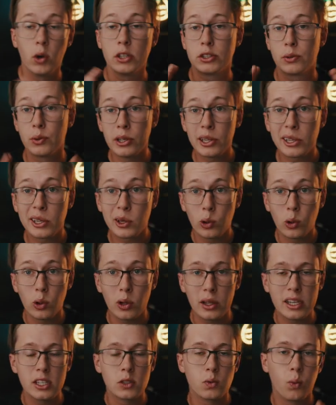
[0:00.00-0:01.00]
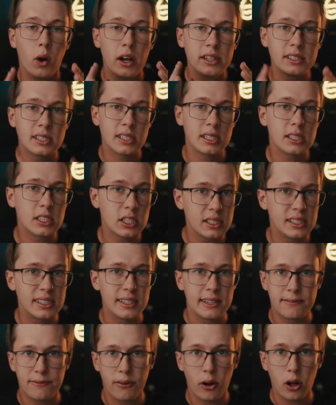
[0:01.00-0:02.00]
what's really cool is once it's a
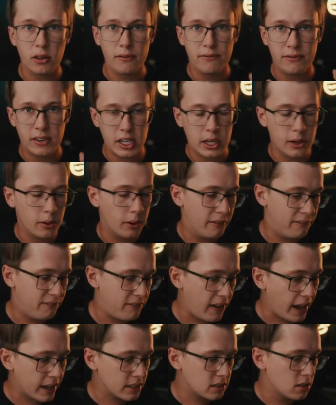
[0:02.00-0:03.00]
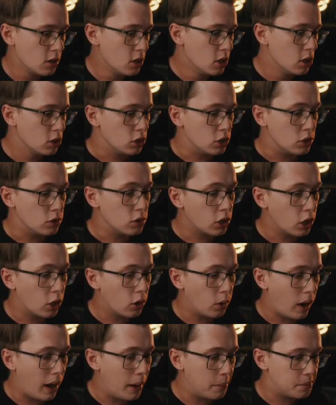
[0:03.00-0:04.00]
default video effect, you can
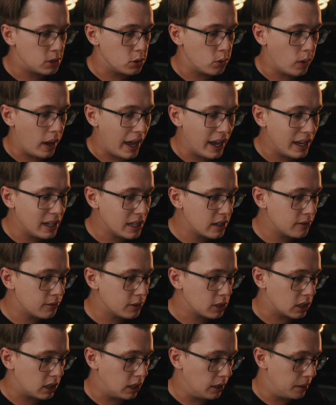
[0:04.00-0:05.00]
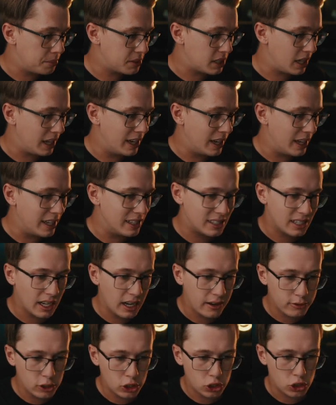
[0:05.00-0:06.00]
go up to any of your clips and
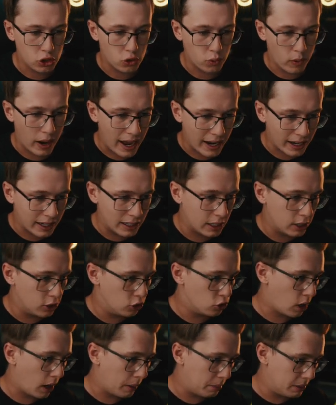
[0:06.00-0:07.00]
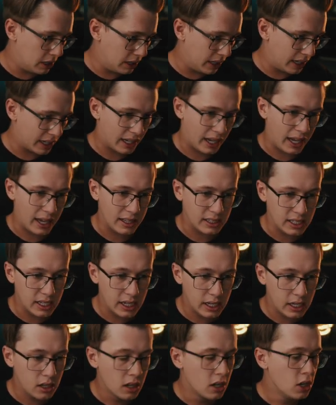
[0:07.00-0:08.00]
instead of just dragging and dropping it like I
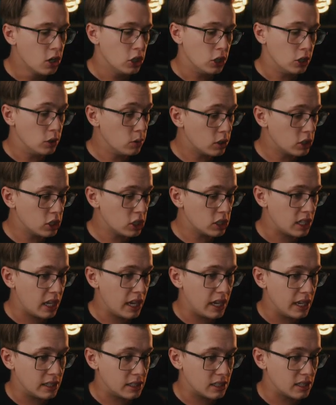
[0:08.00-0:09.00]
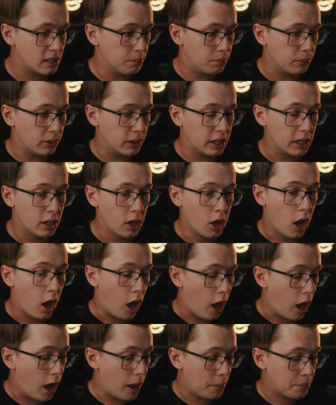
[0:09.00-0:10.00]
did, you can just hit simply
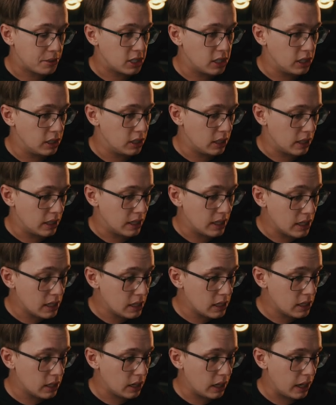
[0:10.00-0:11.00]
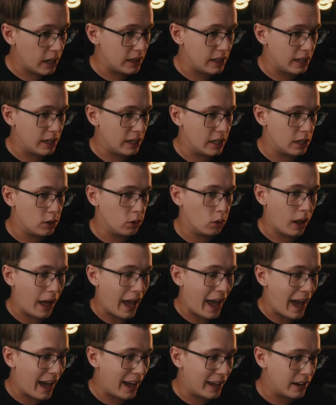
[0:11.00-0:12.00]
Option E, and then it will
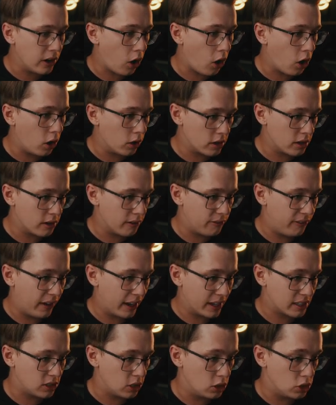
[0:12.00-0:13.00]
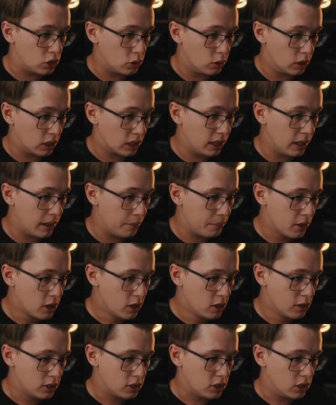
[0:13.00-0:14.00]
add all your effects to the clip.
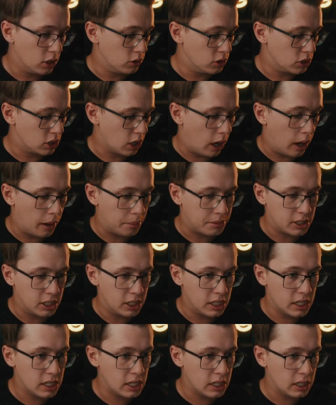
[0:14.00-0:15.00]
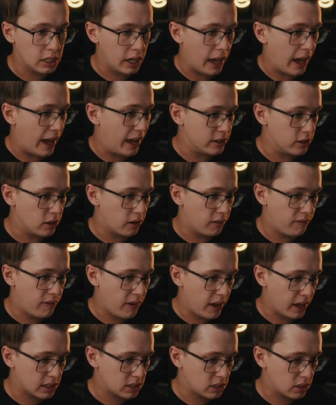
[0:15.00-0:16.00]
So just Option E, add your
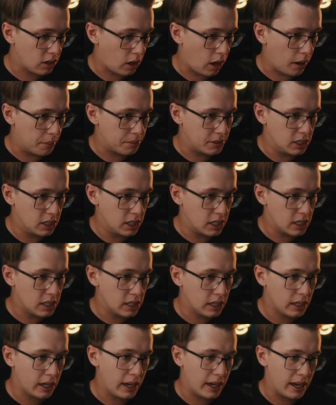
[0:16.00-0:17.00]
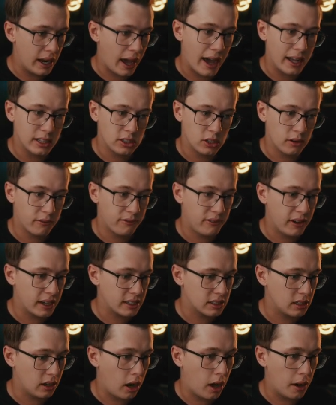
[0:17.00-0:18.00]
effects, Option E, it adds your
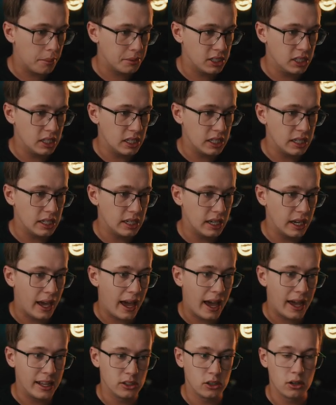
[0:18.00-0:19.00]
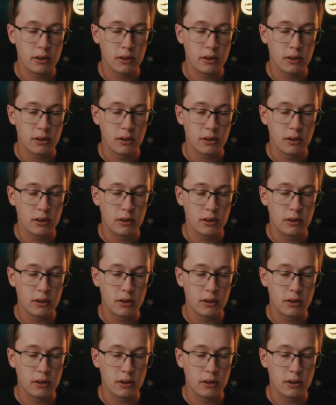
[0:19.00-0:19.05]
effects, Option E, it adds